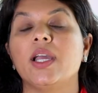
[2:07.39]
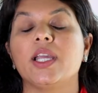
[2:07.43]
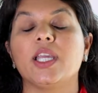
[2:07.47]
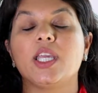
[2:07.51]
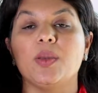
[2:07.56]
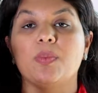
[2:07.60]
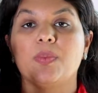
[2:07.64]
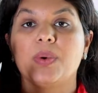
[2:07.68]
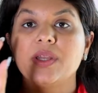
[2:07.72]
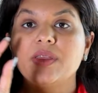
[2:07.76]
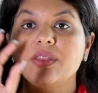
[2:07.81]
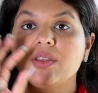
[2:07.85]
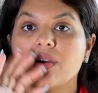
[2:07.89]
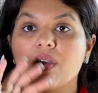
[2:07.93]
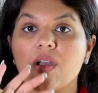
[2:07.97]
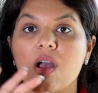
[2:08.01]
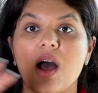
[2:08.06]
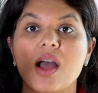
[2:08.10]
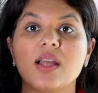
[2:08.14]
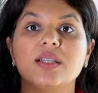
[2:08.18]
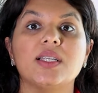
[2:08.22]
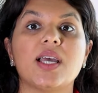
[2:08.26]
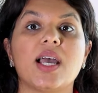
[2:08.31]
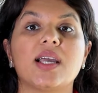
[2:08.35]
you put their
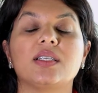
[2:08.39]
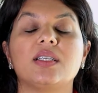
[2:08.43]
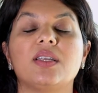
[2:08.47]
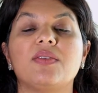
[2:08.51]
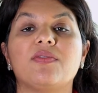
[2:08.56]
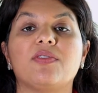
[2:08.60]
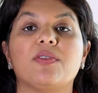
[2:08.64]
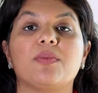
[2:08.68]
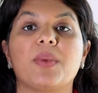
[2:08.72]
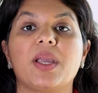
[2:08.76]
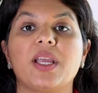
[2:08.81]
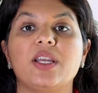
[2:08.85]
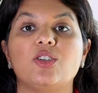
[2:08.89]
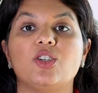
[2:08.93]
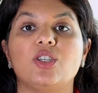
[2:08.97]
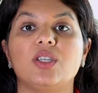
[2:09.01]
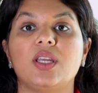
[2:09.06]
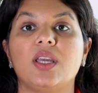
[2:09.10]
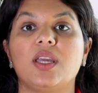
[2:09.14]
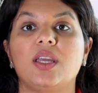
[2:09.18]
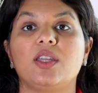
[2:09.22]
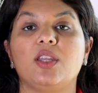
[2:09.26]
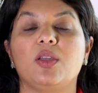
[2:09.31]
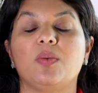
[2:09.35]
contact information
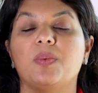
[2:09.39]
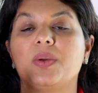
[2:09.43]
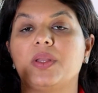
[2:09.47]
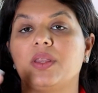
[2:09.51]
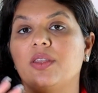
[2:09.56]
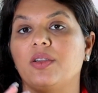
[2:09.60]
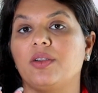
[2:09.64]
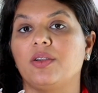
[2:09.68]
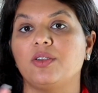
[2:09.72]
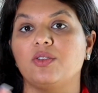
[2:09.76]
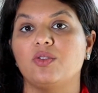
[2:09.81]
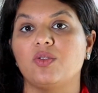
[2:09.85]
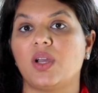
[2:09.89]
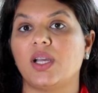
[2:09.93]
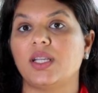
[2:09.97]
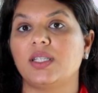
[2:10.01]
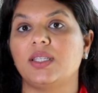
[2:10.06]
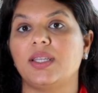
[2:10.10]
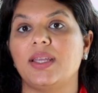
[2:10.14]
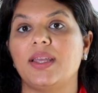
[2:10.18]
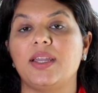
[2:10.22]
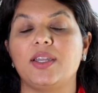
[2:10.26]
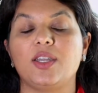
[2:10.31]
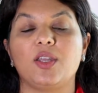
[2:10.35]
in, you put their
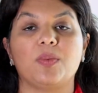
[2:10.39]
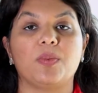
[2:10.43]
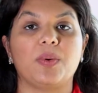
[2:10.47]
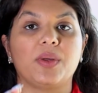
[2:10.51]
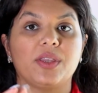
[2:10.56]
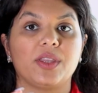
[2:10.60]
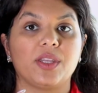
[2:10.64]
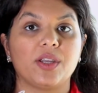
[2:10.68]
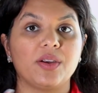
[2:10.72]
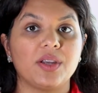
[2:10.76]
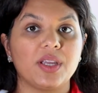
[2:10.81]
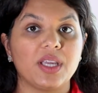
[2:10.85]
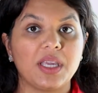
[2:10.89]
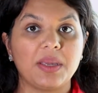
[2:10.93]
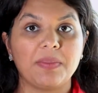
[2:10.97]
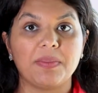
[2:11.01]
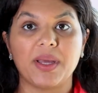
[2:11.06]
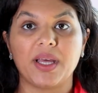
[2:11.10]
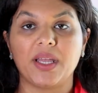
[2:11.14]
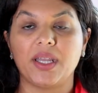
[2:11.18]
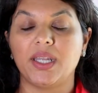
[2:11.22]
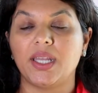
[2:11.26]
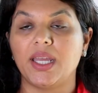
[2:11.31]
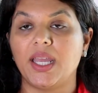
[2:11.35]
address in, you put their
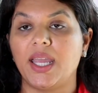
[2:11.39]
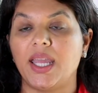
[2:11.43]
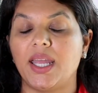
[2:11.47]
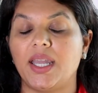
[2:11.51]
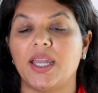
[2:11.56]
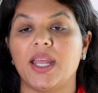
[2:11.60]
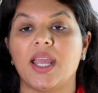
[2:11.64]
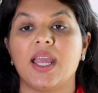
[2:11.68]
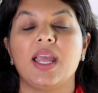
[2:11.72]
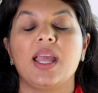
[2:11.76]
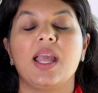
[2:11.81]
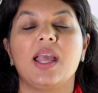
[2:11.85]
email in,